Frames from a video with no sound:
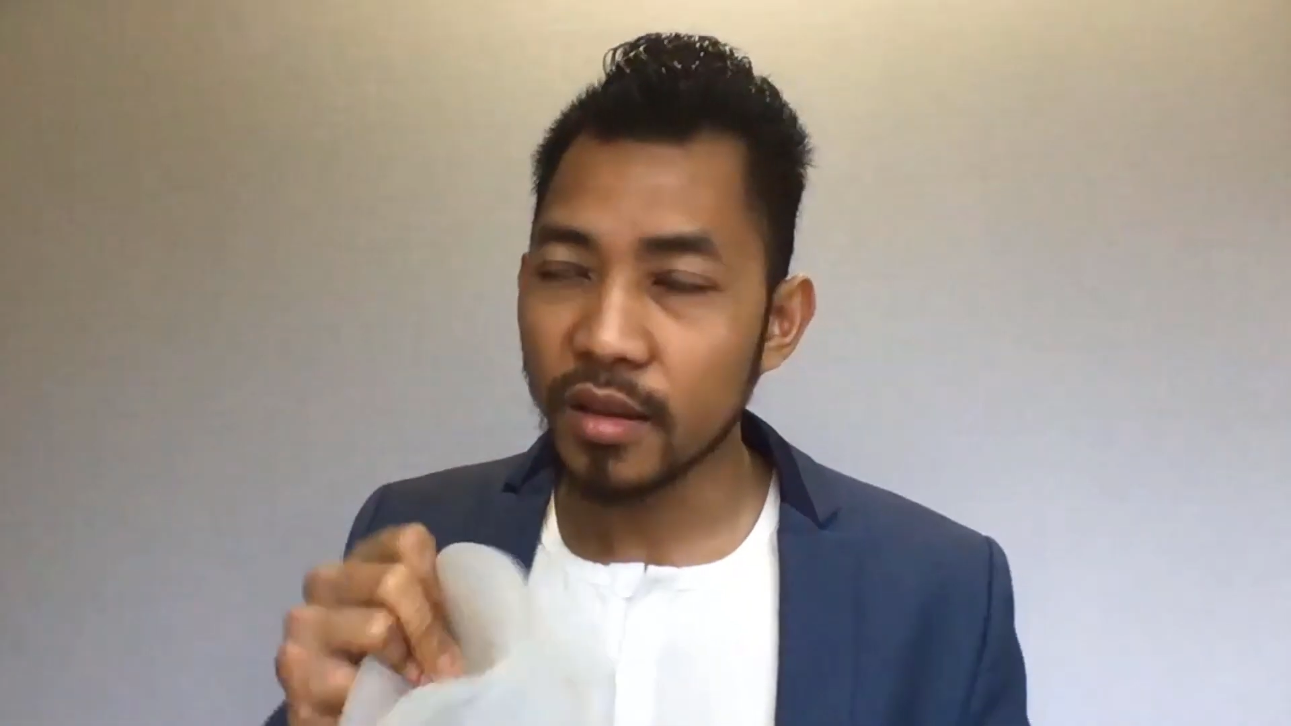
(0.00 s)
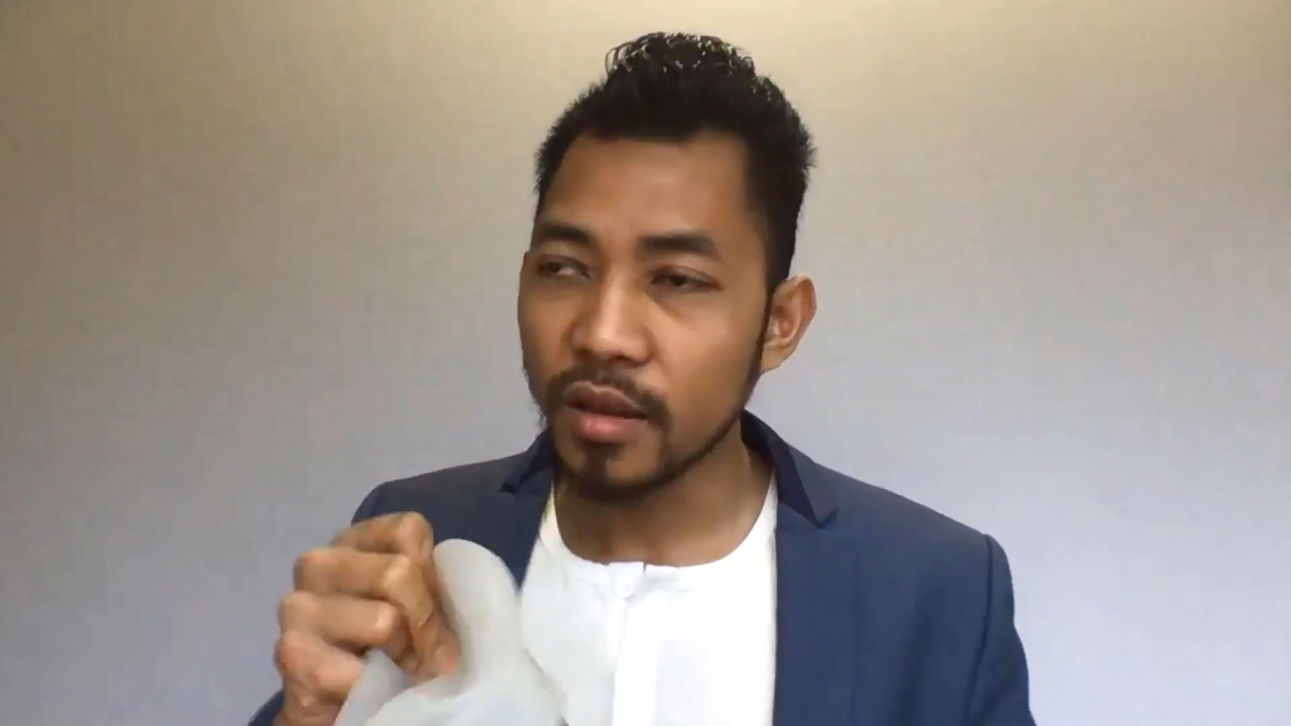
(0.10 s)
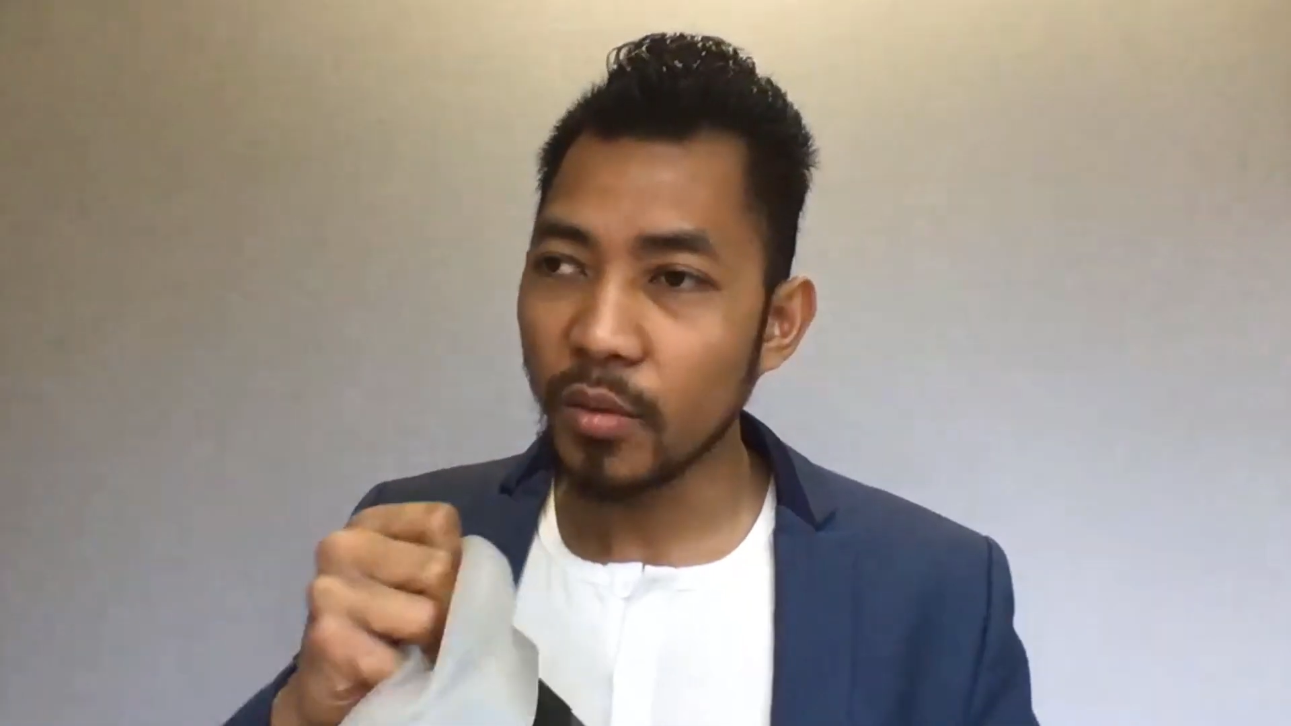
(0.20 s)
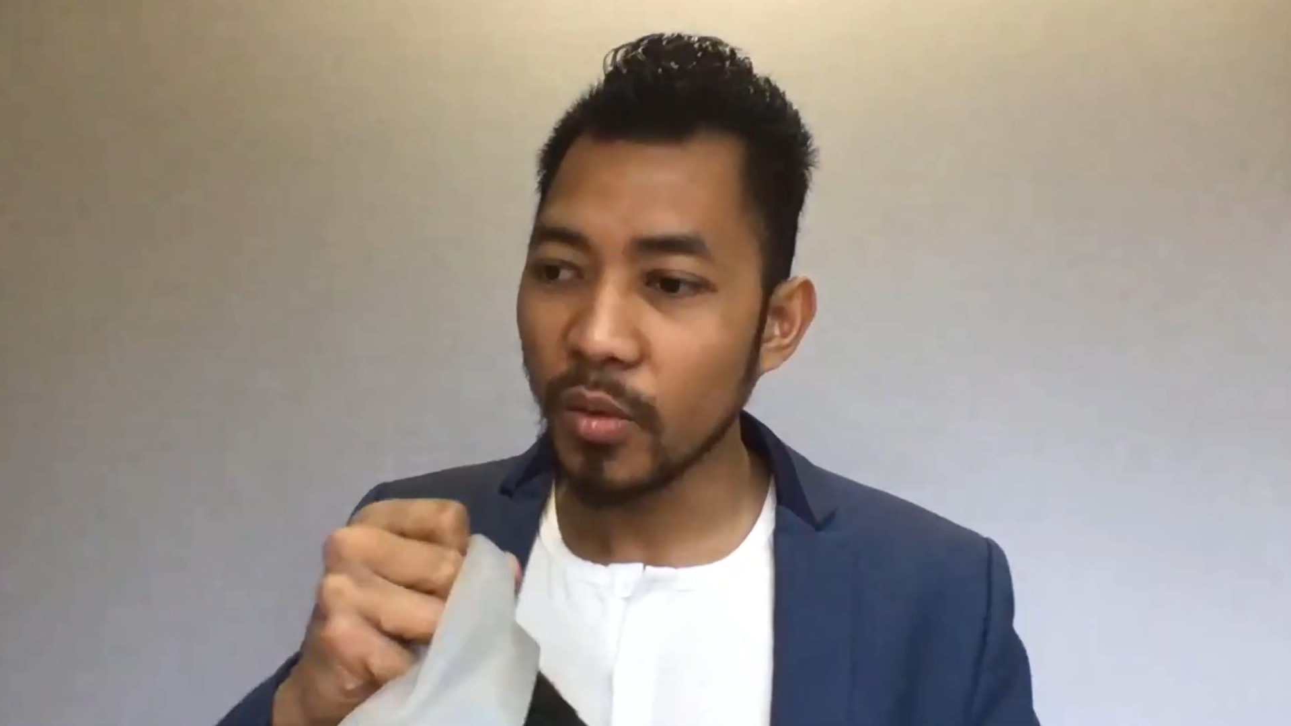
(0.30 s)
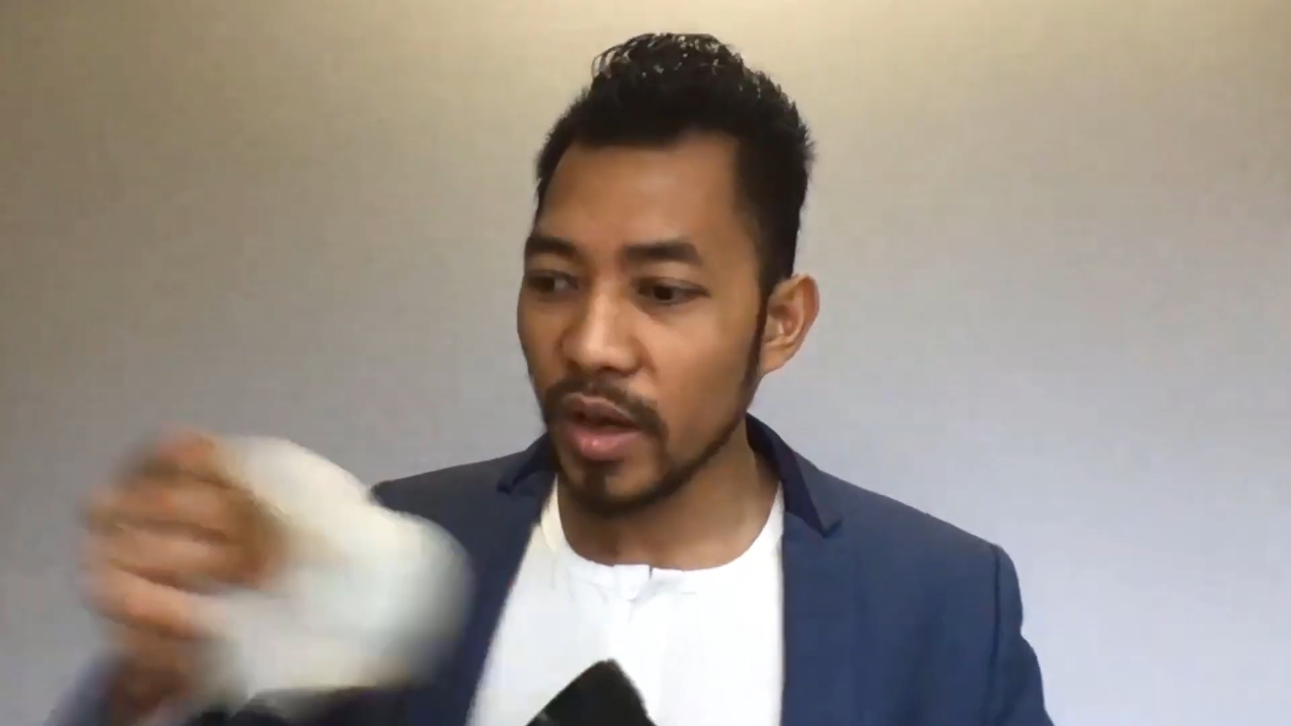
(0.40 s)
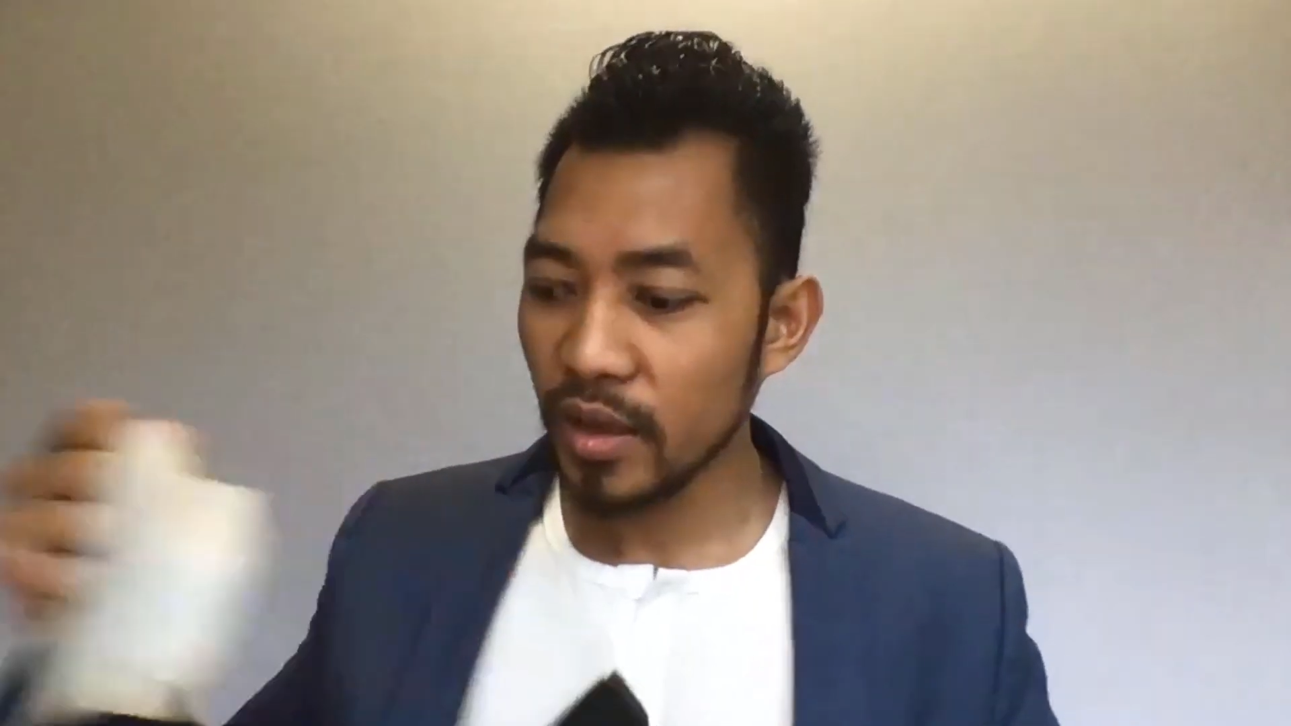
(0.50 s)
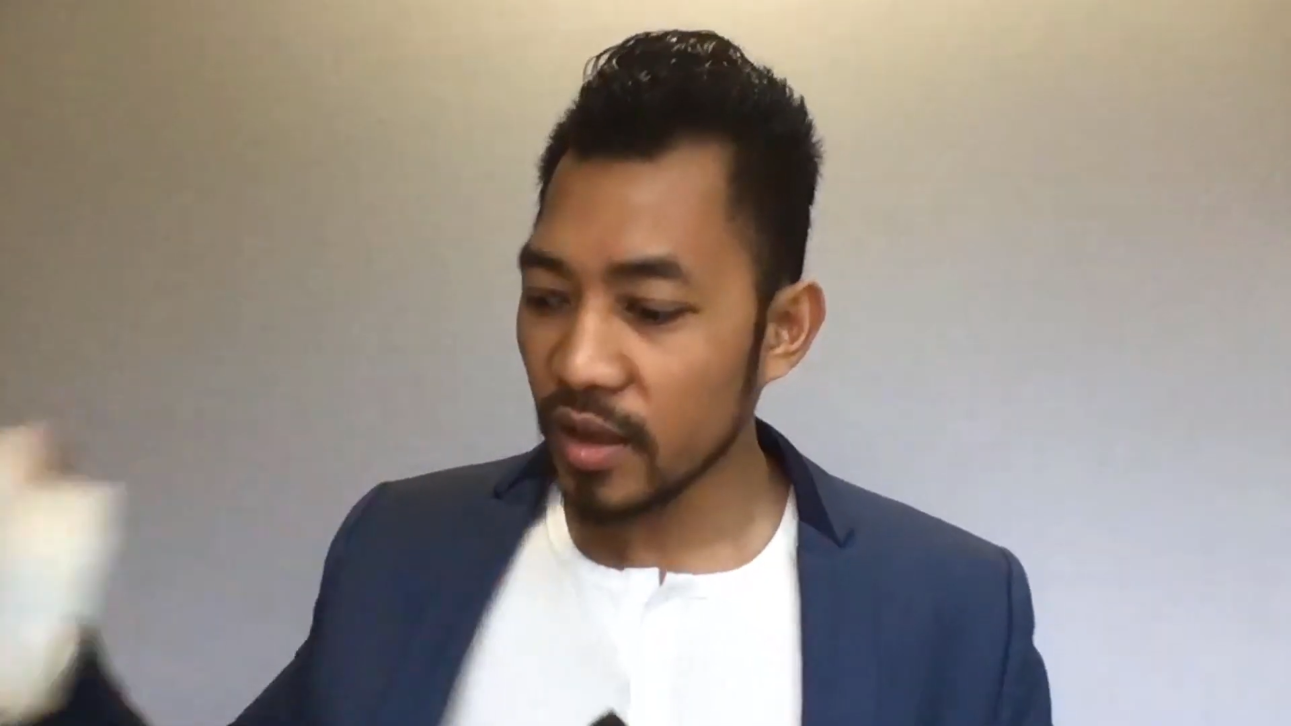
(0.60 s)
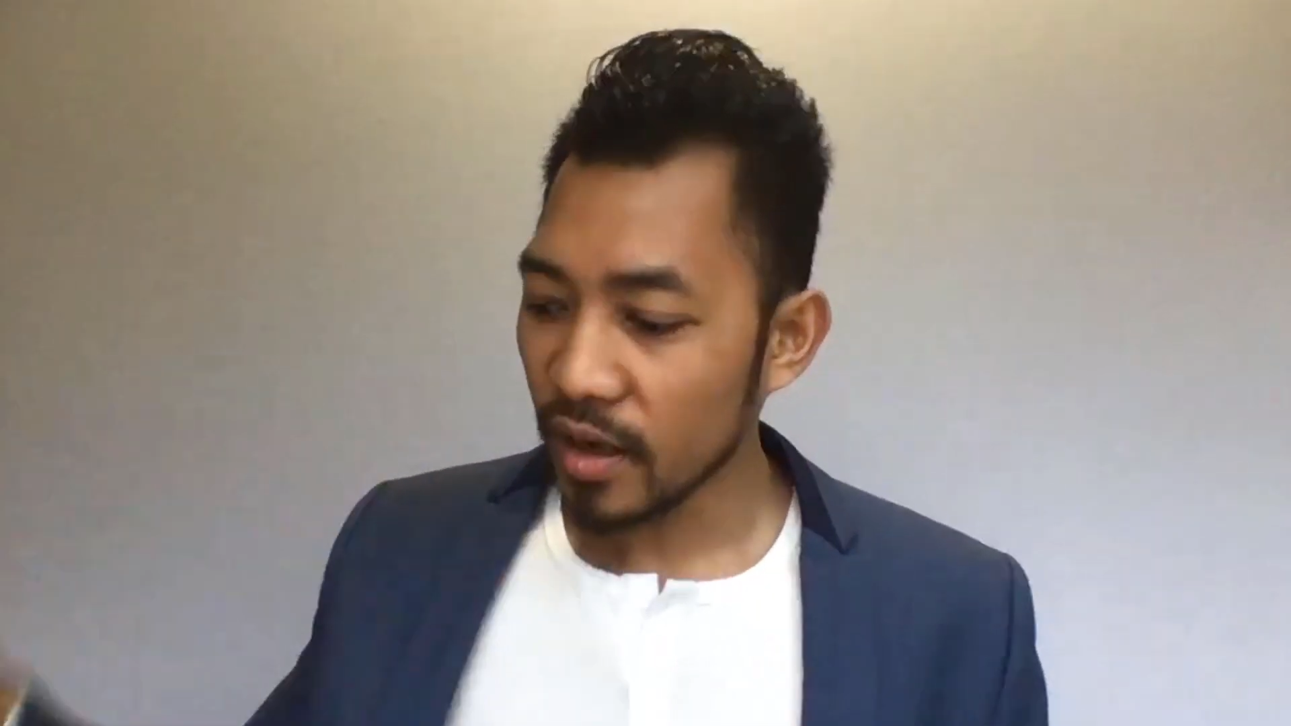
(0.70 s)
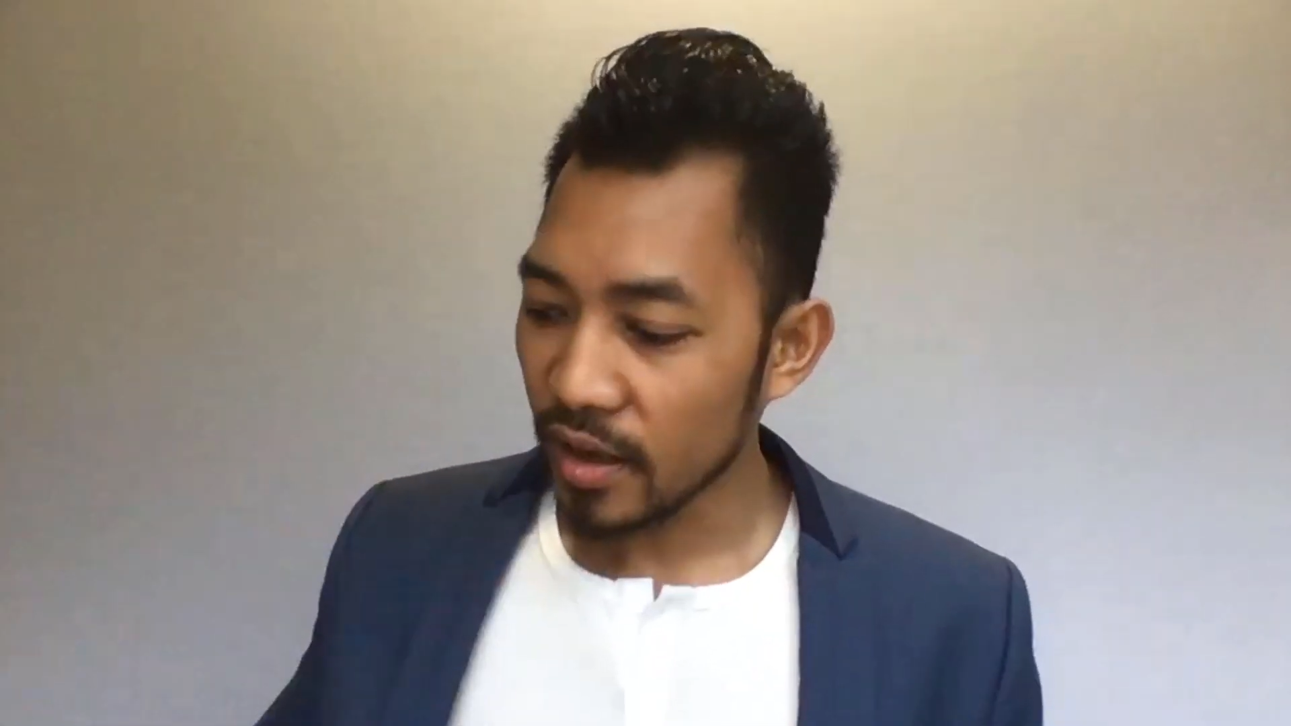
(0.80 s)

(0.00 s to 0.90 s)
the way that